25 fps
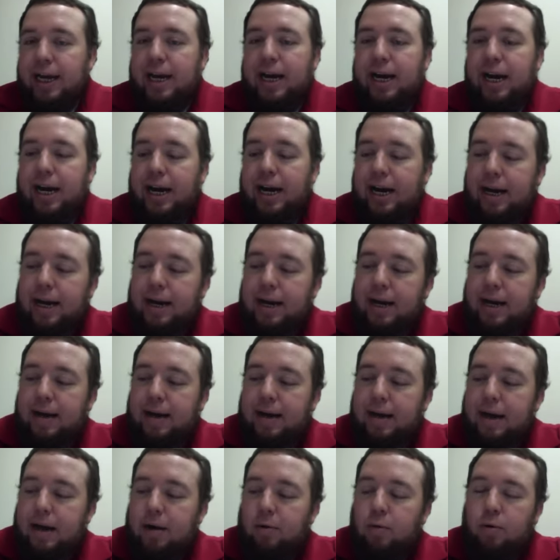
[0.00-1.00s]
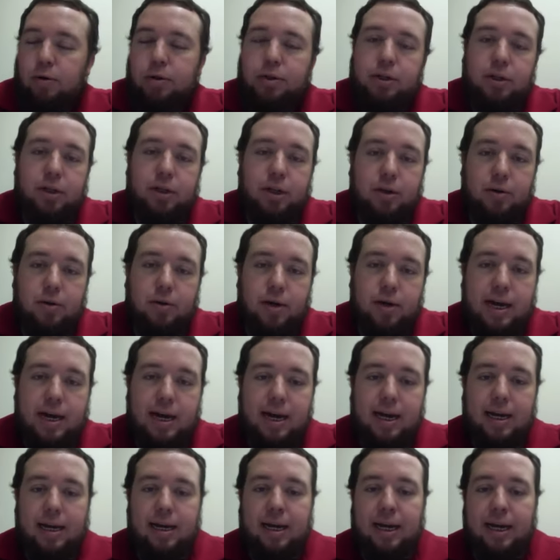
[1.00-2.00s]
I want you to go
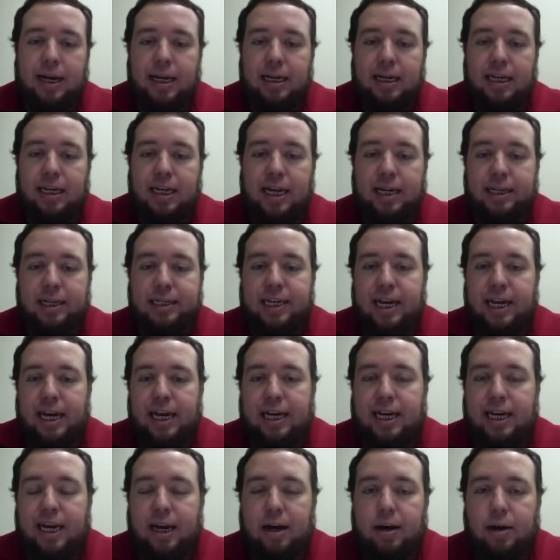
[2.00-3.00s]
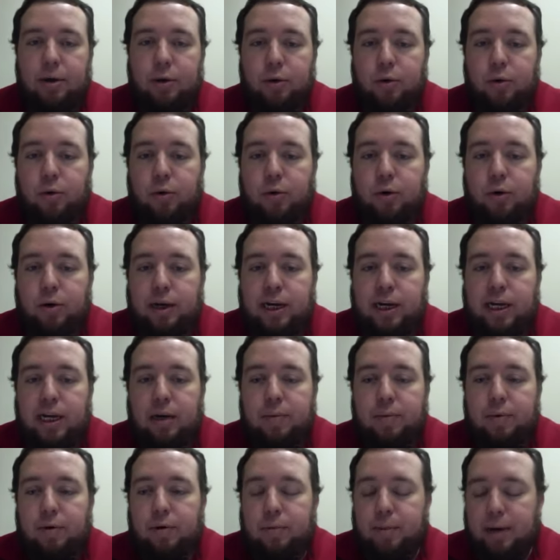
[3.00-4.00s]
ahead and take out your
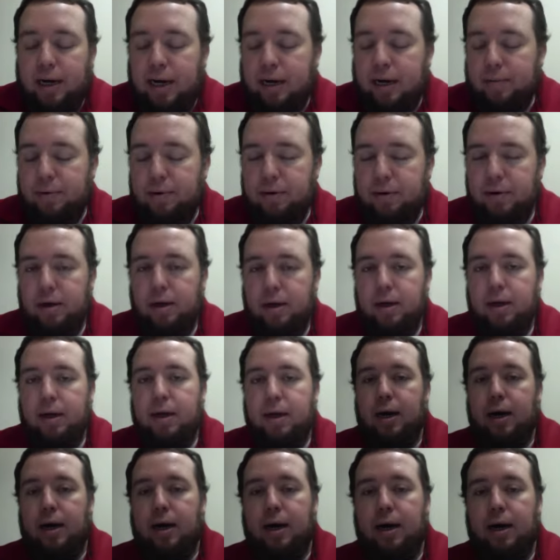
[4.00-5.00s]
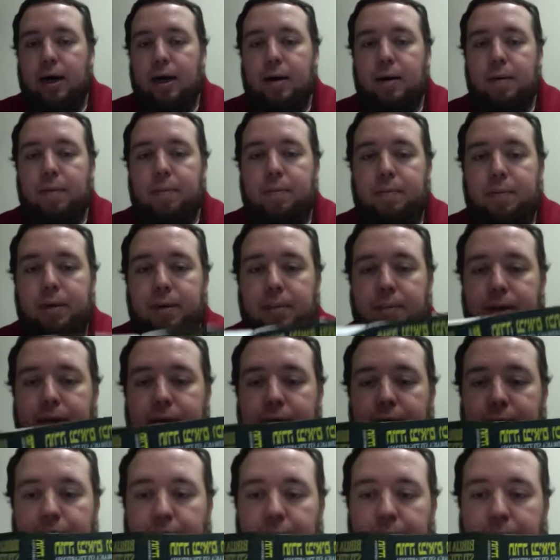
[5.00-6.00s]
Hebrew Bible,
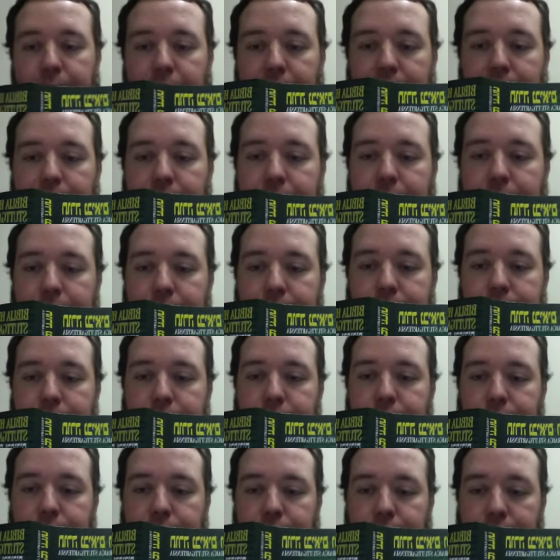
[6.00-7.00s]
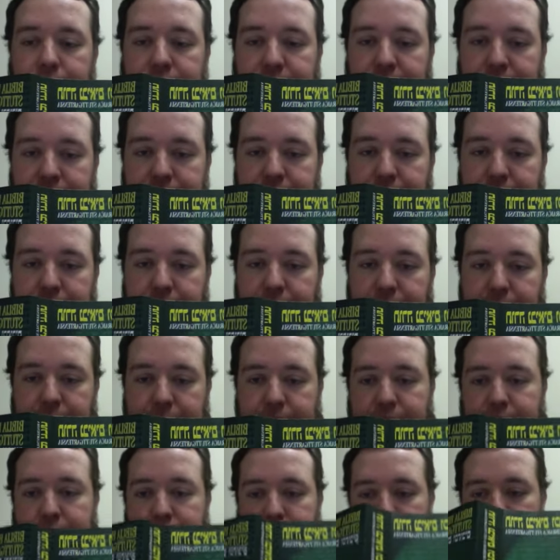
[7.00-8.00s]
Biblia Hebraica Stuttgartensia.
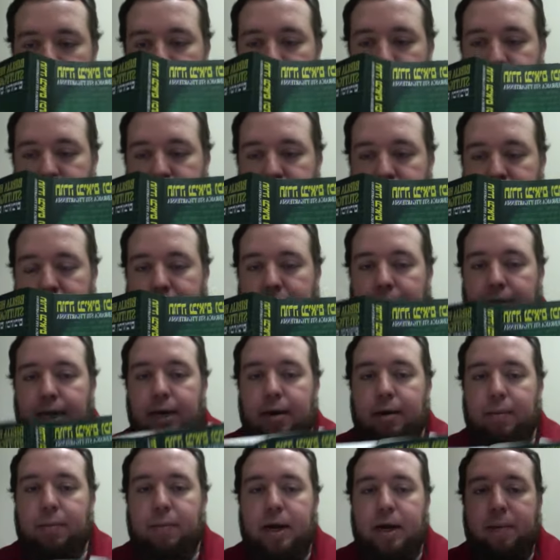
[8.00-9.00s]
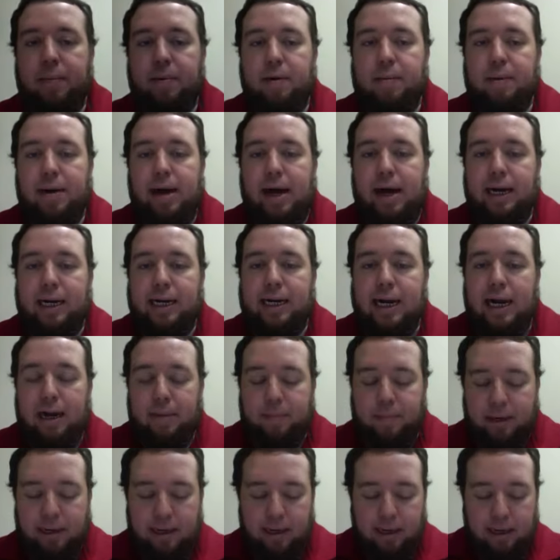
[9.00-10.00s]
This is my paperback
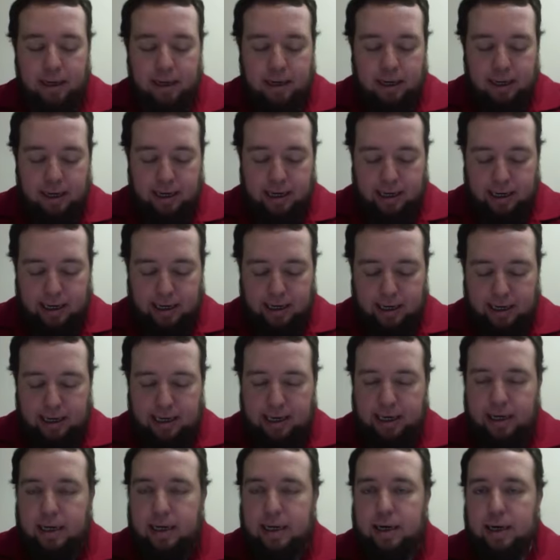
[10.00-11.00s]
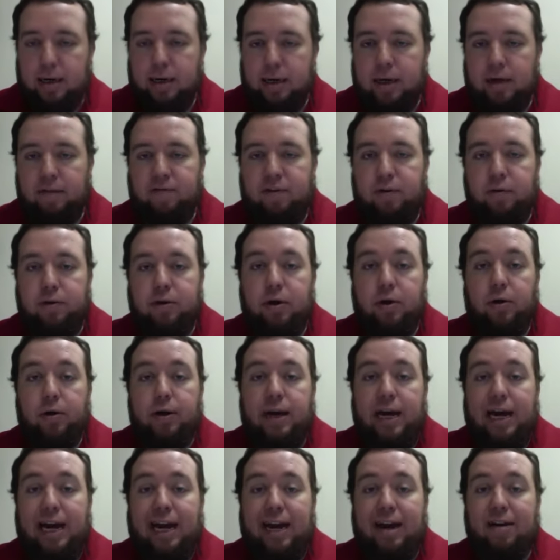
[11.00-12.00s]
copy. If you
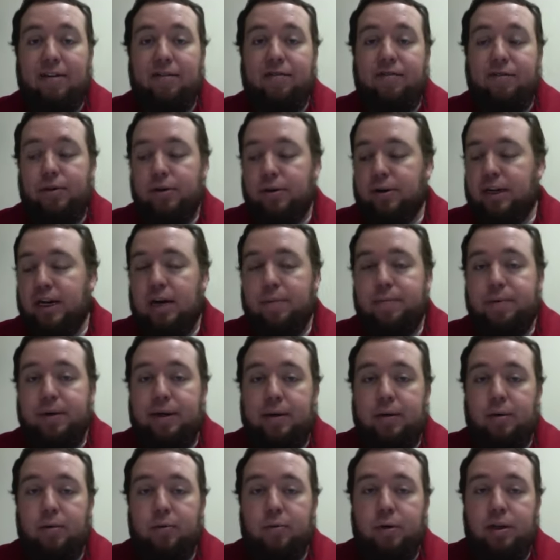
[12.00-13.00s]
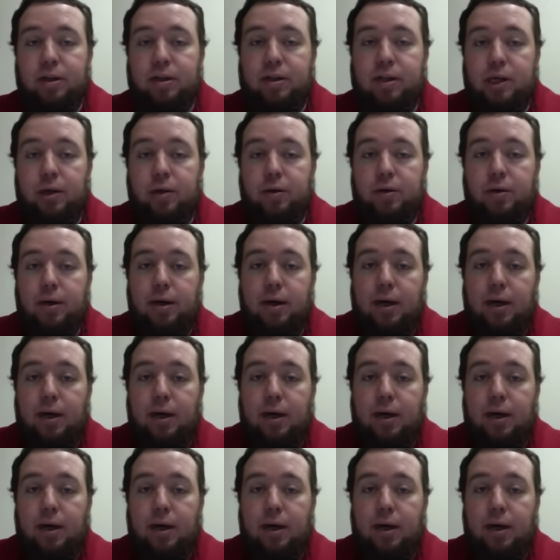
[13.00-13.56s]
don't have your copy with you,